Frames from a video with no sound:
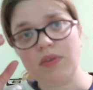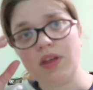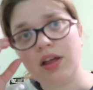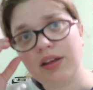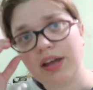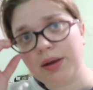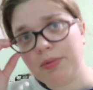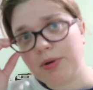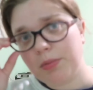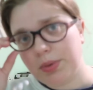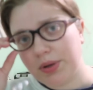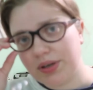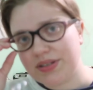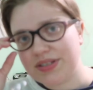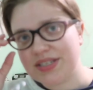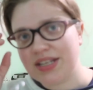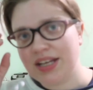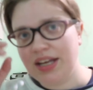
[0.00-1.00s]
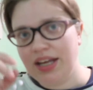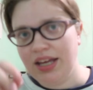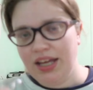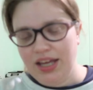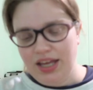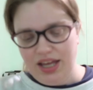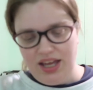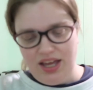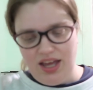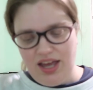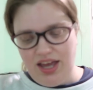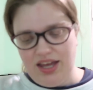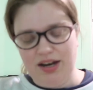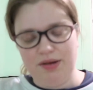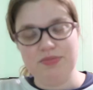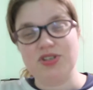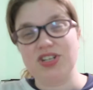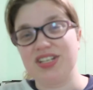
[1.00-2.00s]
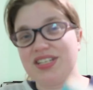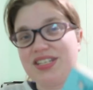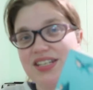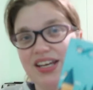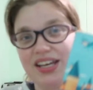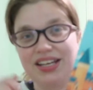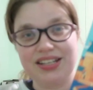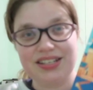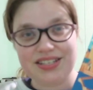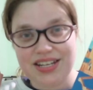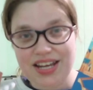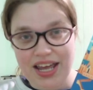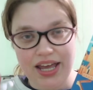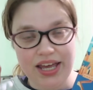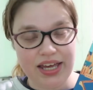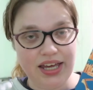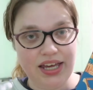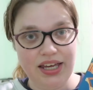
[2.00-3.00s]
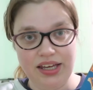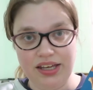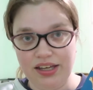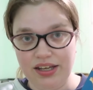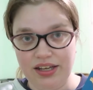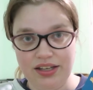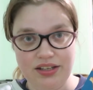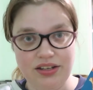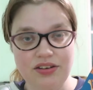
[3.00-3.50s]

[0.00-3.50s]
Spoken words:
library books, and I'm just like taking